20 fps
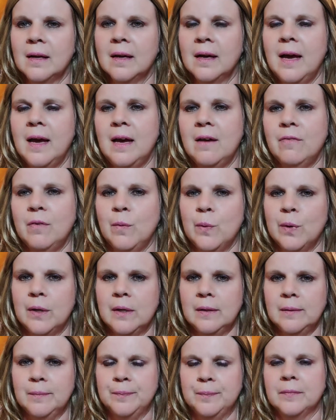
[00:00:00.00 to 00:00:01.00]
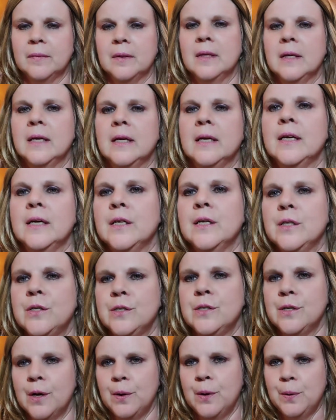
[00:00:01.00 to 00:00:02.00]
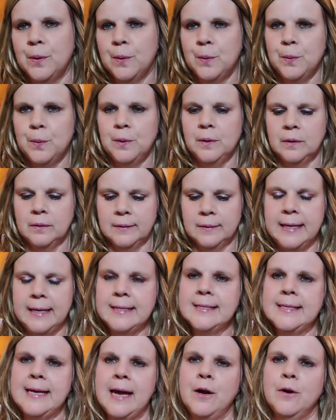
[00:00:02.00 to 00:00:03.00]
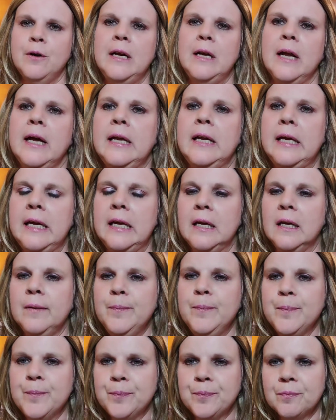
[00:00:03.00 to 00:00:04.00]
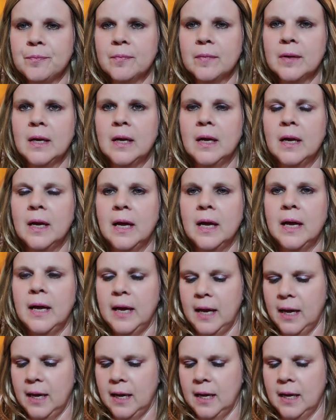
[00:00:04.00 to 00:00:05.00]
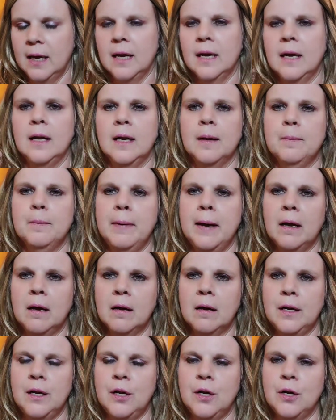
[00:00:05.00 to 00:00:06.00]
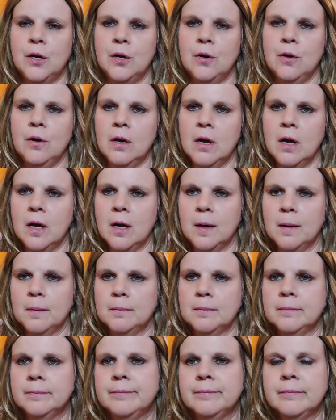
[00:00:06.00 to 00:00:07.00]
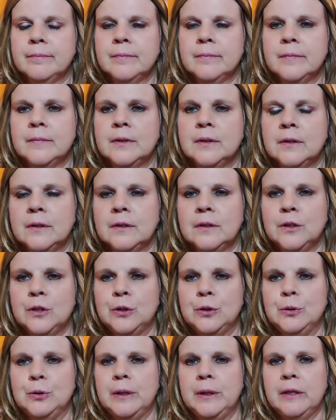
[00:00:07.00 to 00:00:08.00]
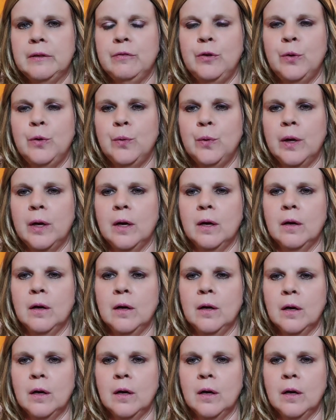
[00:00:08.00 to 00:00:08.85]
Hey everyone. So it's Saturday night again and I'm back on here um, to give you a